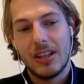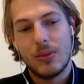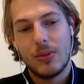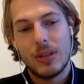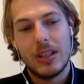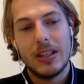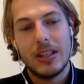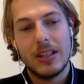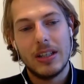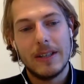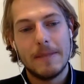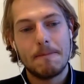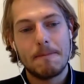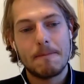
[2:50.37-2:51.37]

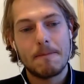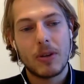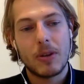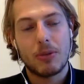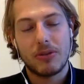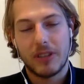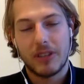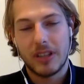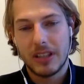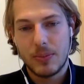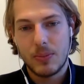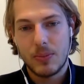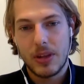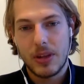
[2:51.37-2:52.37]
we provided
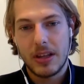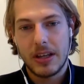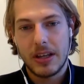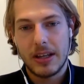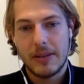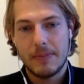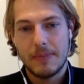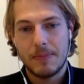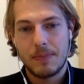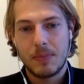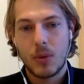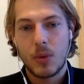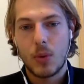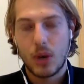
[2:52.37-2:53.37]
them with the
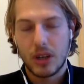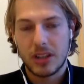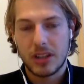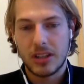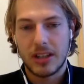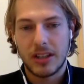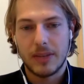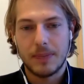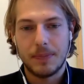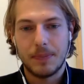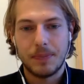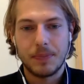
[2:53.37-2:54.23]
work style,